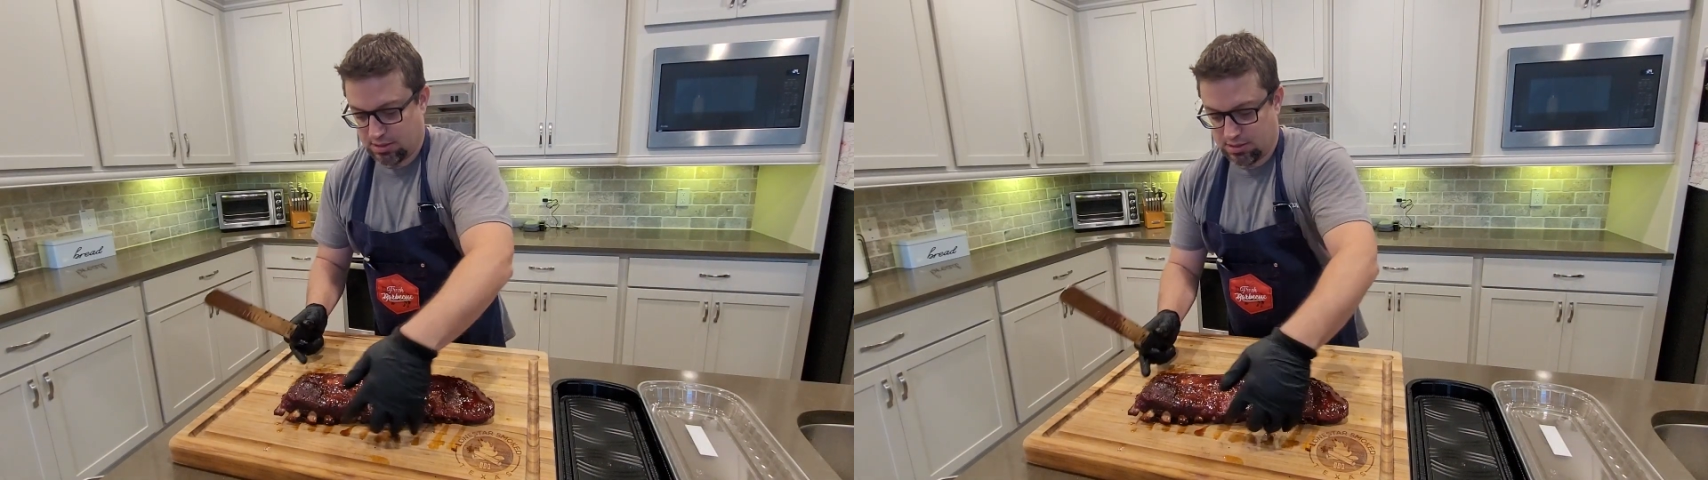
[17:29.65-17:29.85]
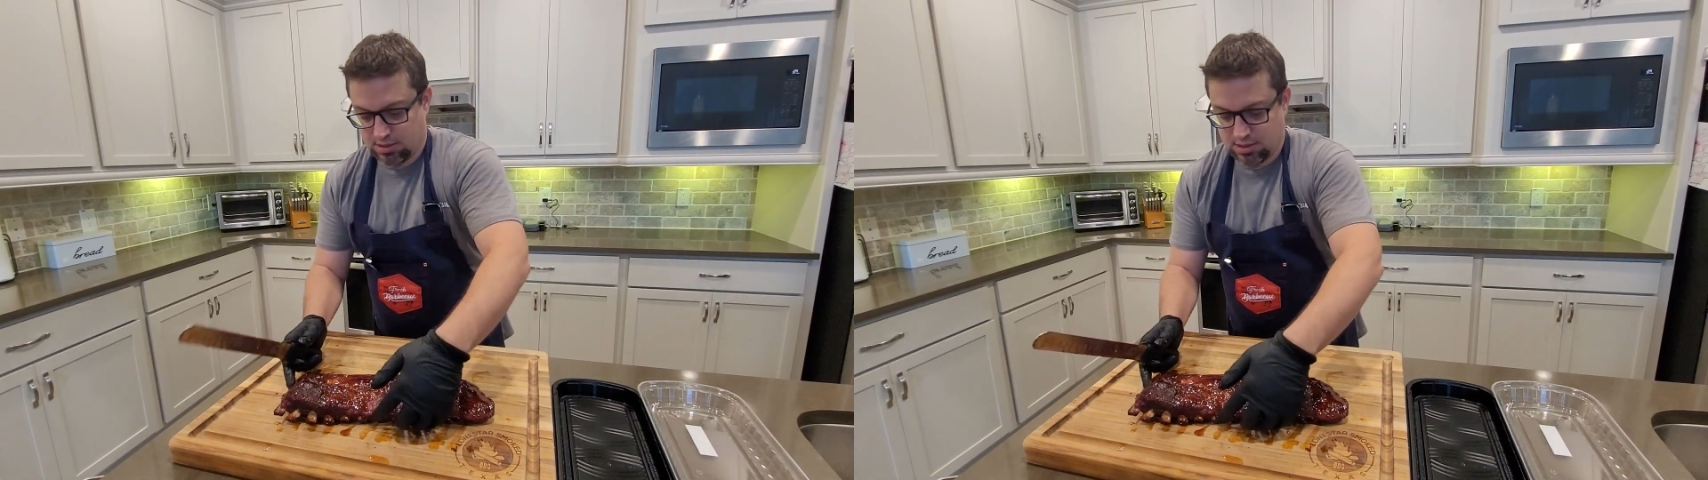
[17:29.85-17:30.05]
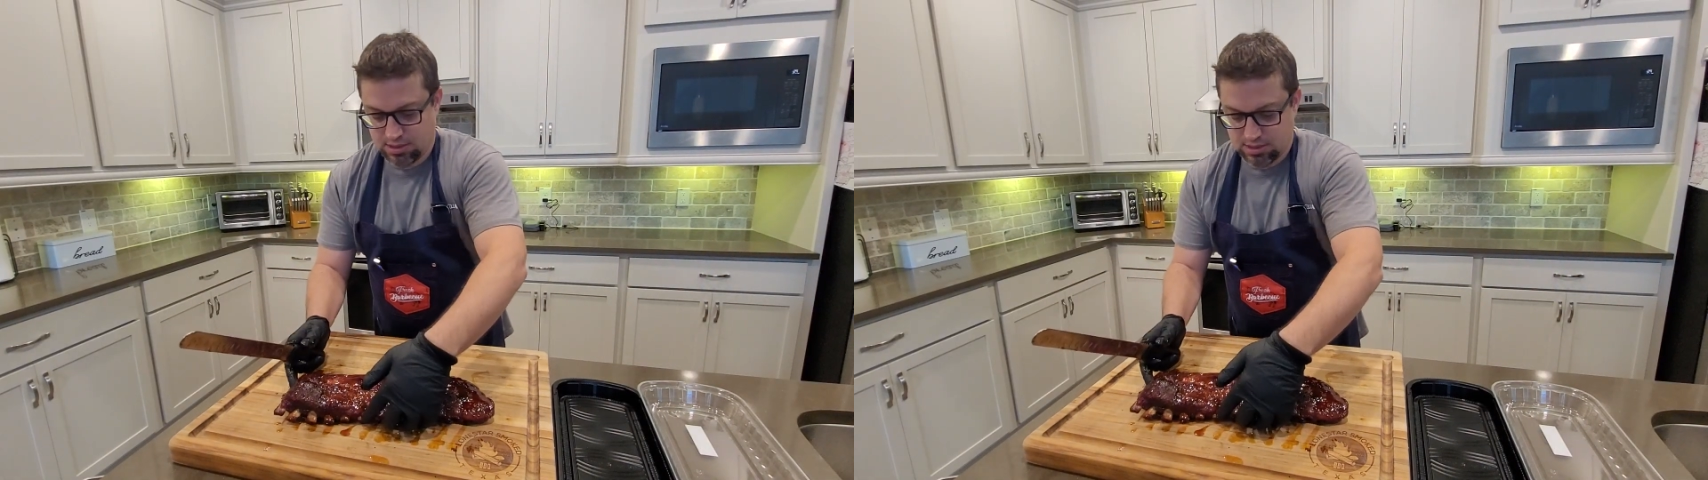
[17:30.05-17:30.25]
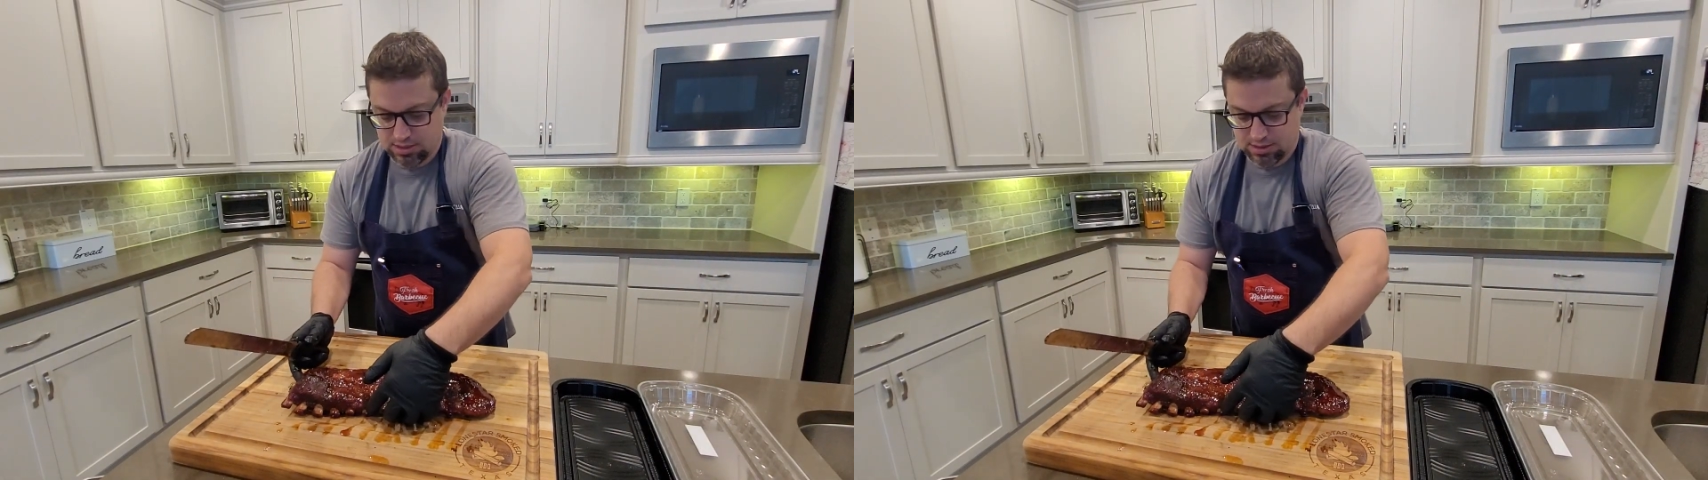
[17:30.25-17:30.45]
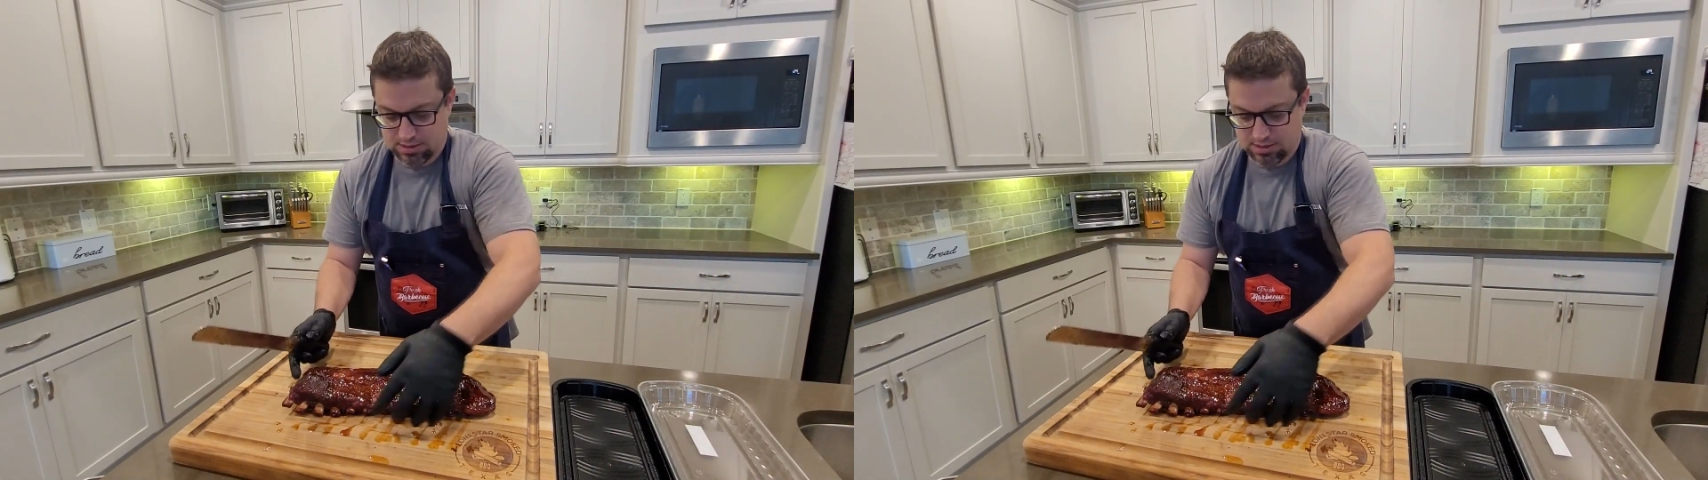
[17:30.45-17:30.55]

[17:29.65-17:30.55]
to cutting.